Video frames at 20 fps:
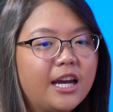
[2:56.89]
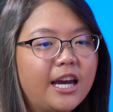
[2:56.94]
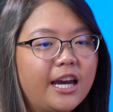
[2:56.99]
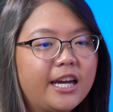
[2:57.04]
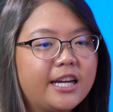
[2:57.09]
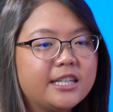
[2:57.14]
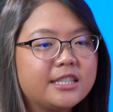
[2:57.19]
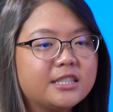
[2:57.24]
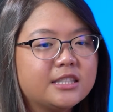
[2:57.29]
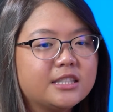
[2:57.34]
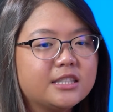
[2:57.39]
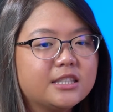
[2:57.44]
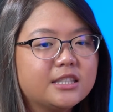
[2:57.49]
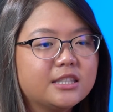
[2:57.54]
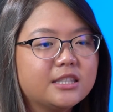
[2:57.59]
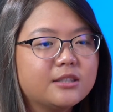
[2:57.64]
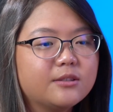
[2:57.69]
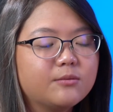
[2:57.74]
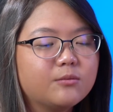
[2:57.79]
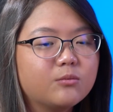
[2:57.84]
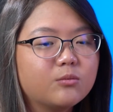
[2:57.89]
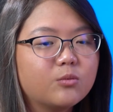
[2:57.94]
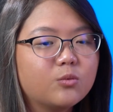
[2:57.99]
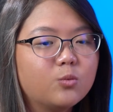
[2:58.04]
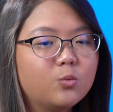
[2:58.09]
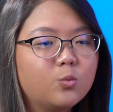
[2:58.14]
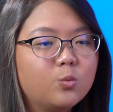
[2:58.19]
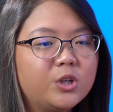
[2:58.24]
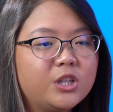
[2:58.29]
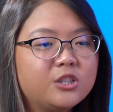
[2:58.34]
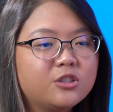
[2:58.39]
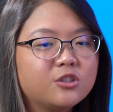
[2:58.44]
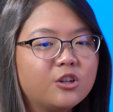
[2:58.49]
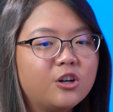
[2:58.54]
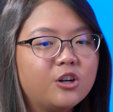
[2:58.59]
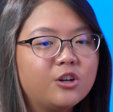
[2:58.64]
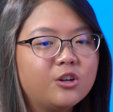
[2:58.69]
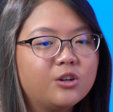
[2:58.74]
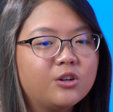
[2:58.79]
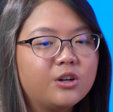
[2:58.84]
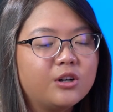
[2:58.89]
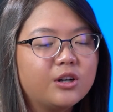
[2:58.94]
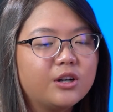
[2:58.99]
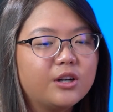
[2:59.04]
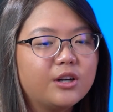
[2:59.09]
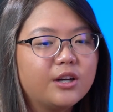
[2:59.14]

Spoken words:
and we saw